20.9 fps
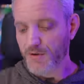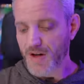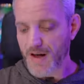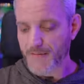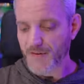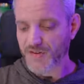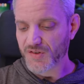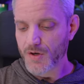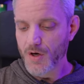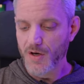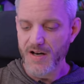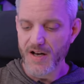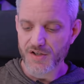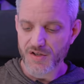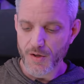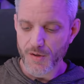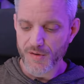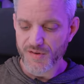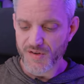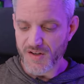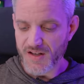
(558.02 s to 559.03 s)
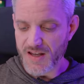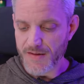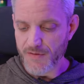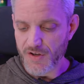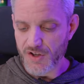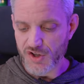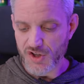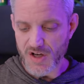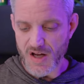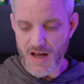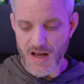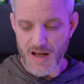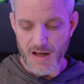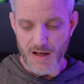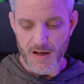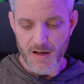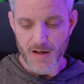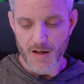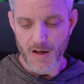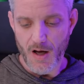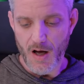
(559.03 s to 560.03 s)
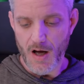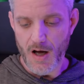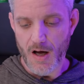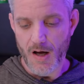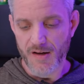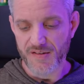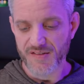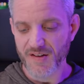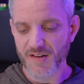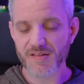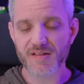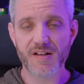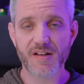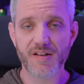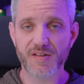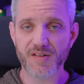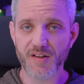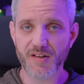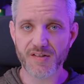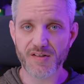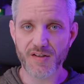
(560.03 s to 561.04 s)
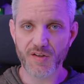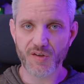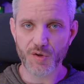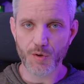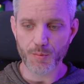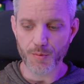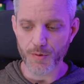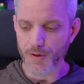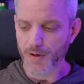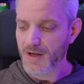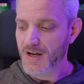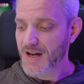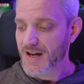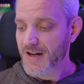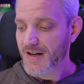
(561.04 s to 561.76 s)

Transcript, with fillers: Graphics card, I chose the EVGA uh, 1660 Super.